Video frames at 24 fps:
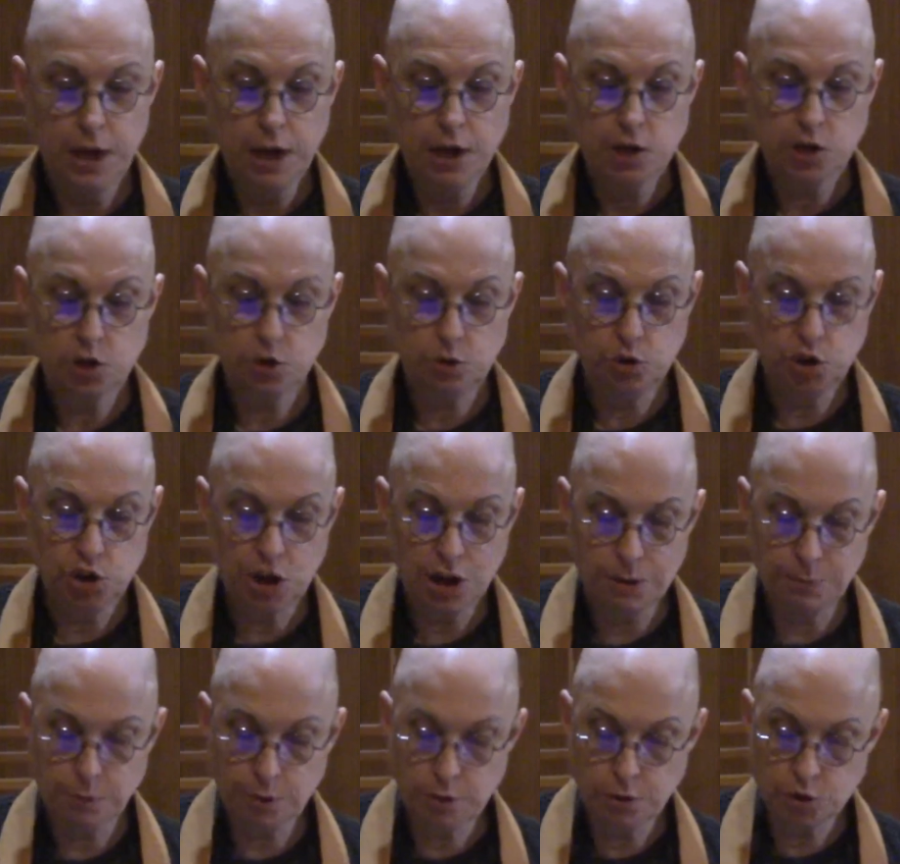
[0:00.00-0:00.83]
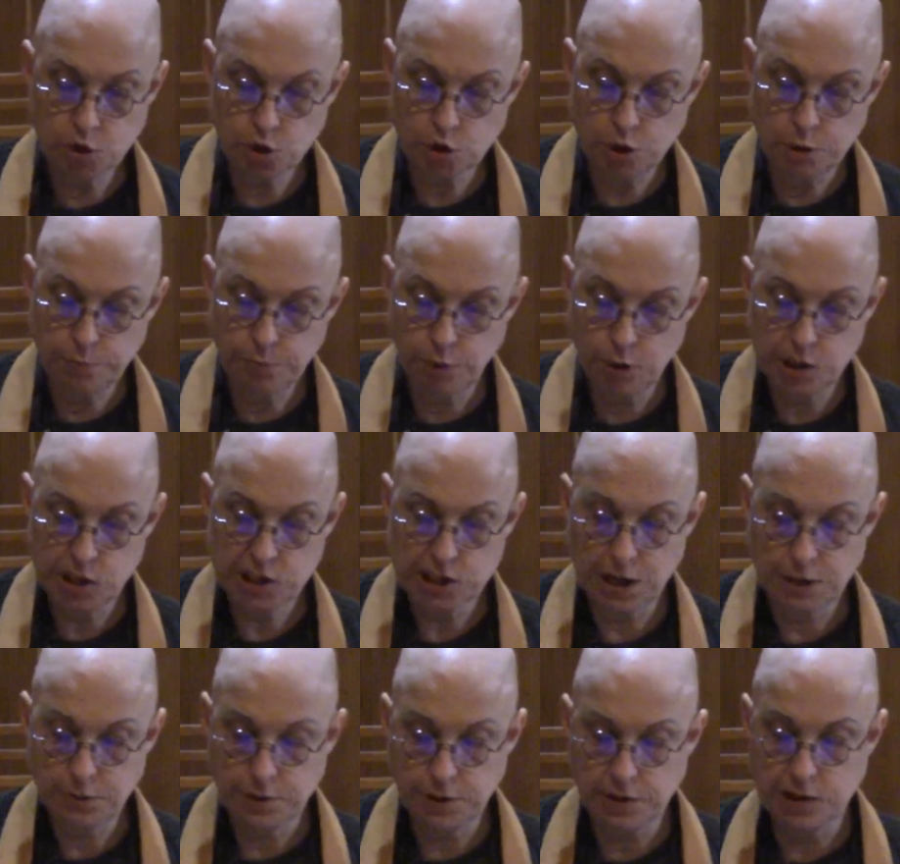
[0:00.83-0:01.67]
So Uchiyama Roshi points
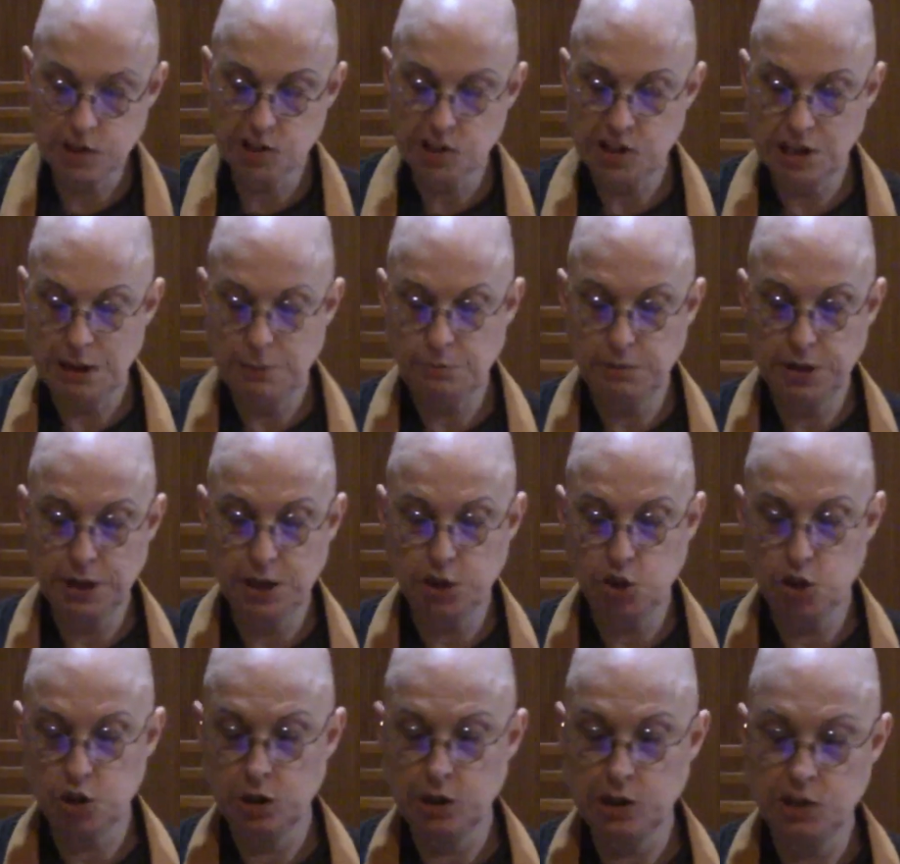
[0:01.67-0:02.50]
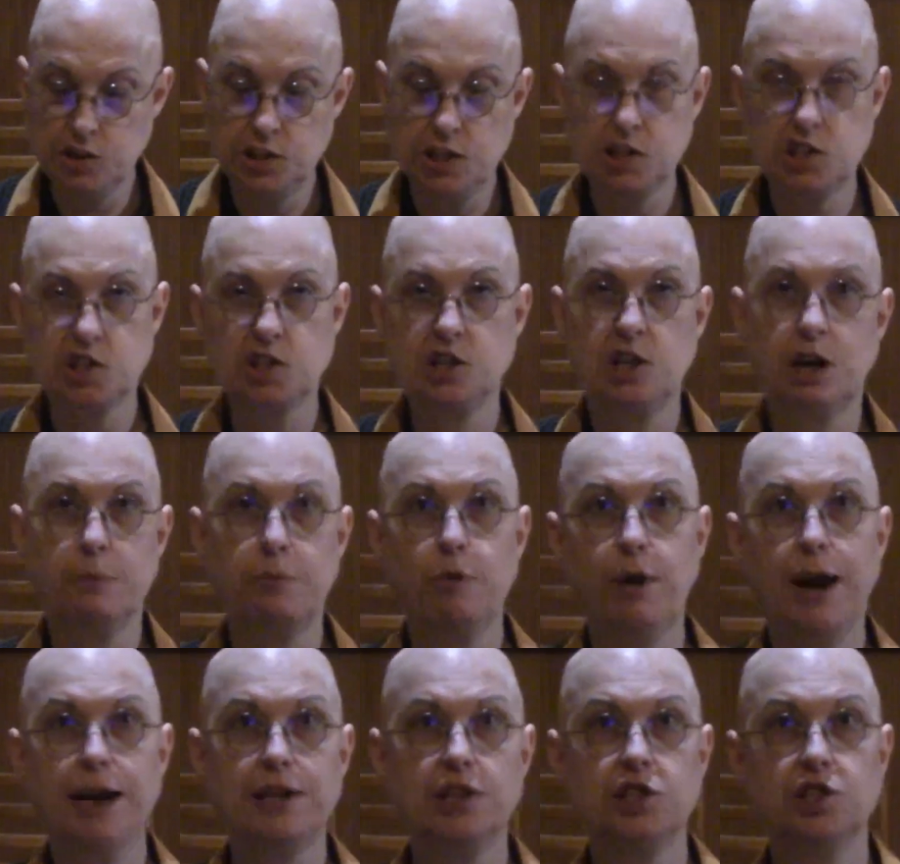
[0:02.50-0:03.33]
out that the same tension exists in our
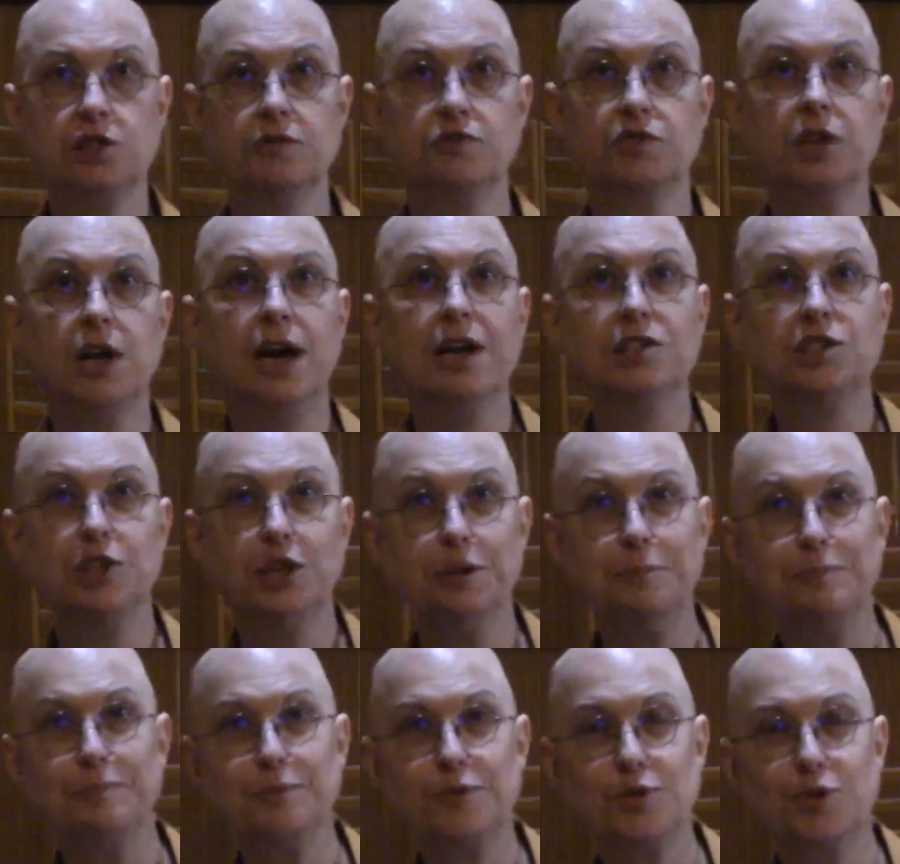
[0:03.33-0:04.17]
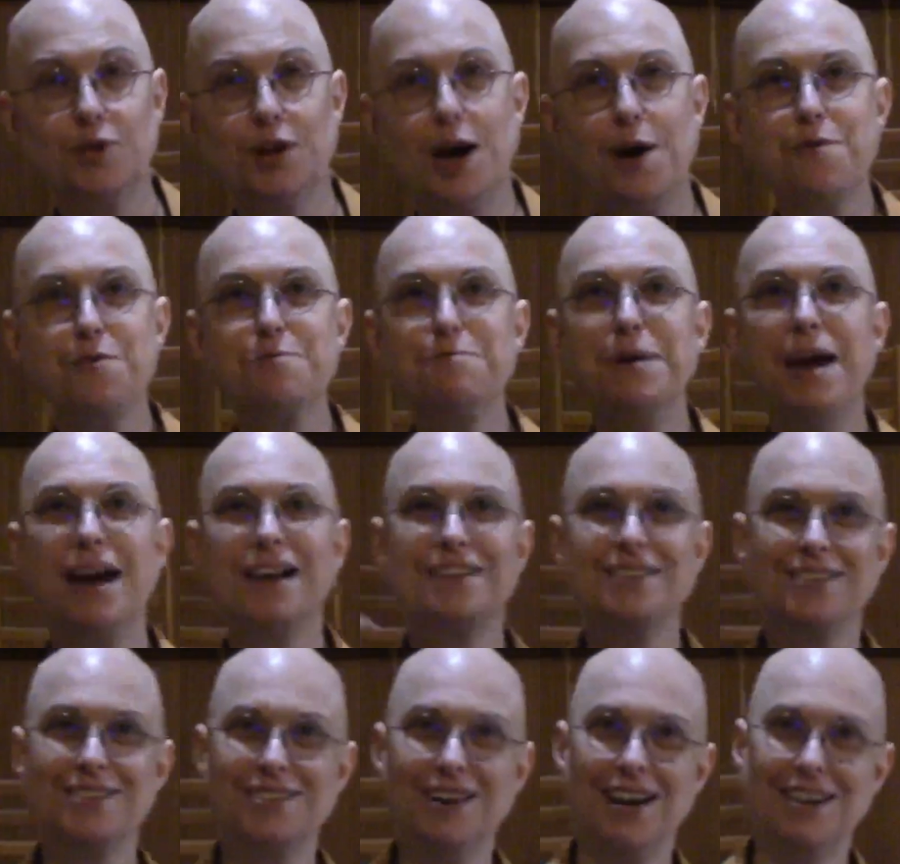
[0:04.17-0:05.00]
practice of Zazen. So now we're back
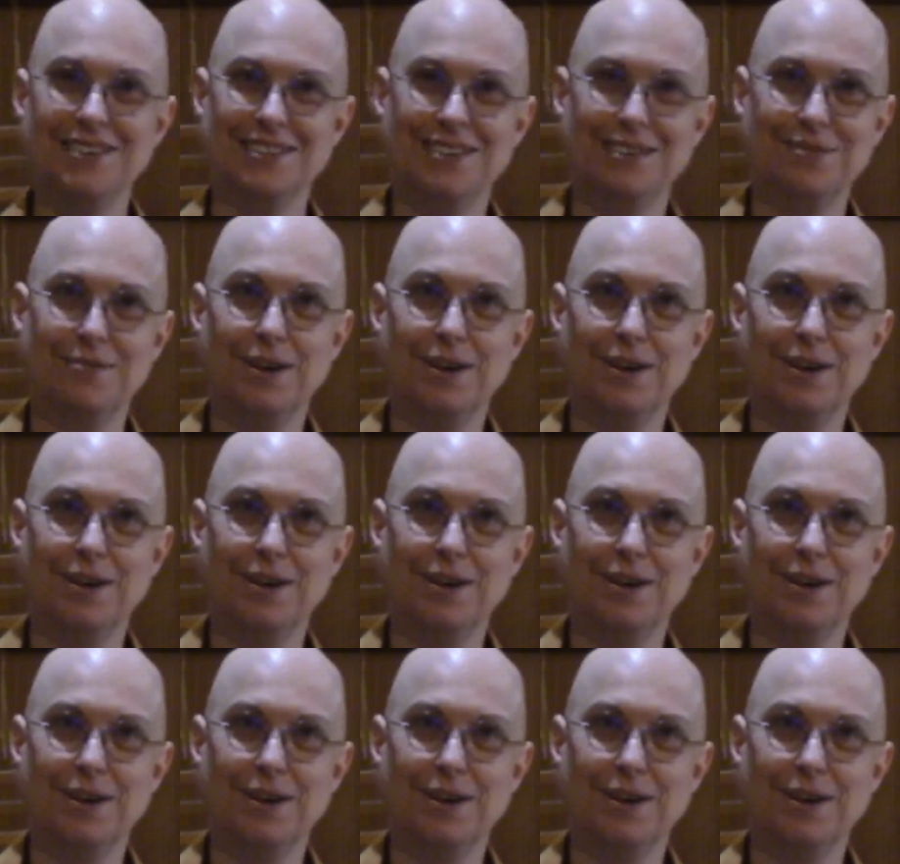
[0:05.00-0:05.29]
to Zazen,